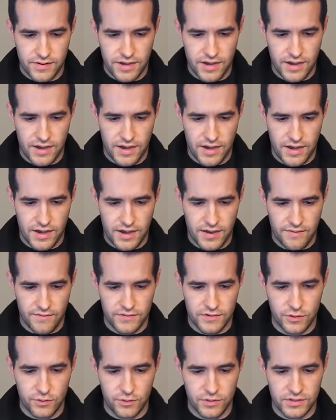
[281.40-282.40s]
we
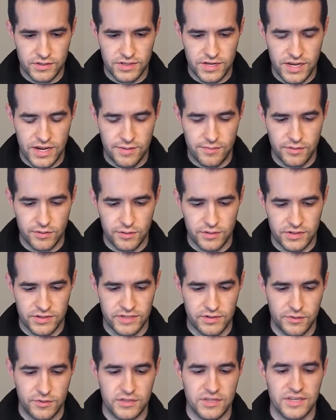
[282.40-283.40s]
have duelist name,
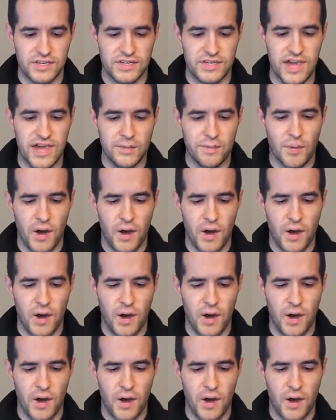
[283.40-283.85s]
duelist. So it's a deck